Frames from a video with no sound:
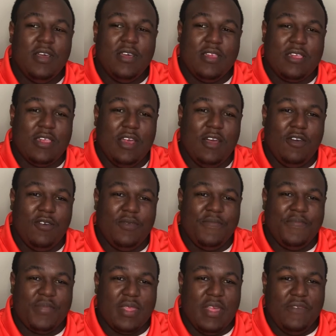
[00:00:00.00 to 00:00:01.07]

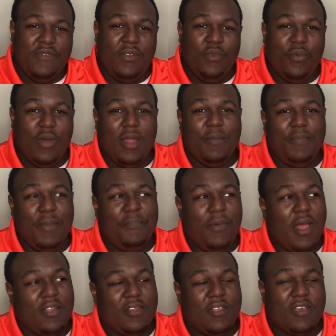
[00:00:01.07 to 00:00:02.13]
So if you want to be
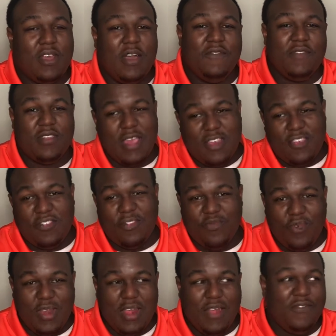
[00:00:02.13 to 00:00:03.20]
part of the conversations or
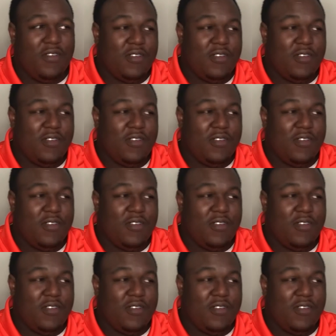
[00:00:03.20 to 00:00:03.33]
whatever,